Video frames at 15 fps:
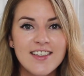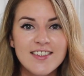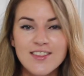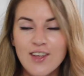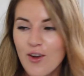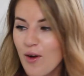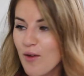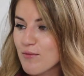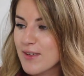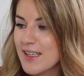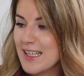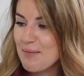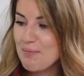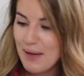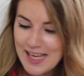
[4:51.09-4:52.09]
So I'm
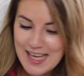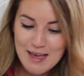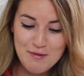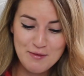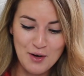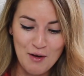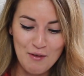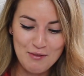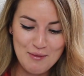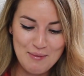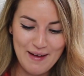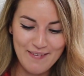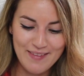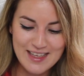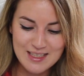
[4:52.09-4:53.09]
really peeved off
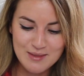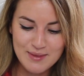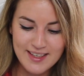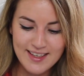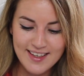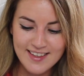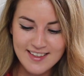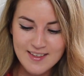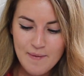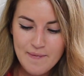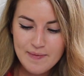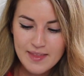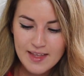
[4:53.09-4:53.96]
about this because